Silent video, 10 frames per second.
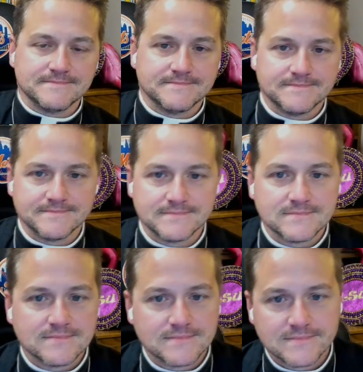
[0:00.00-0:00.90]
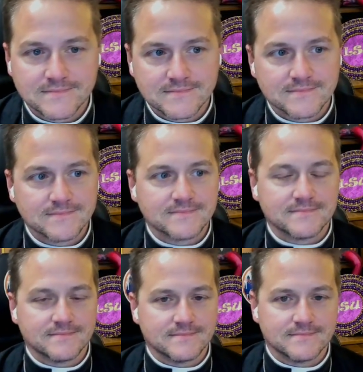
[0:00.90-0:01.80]

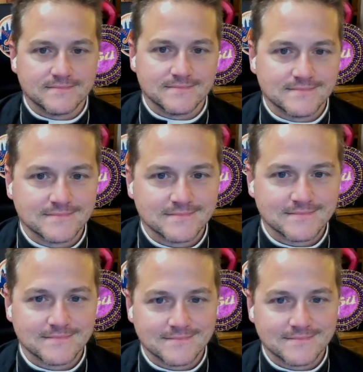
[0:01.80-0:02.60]
(no one is talking)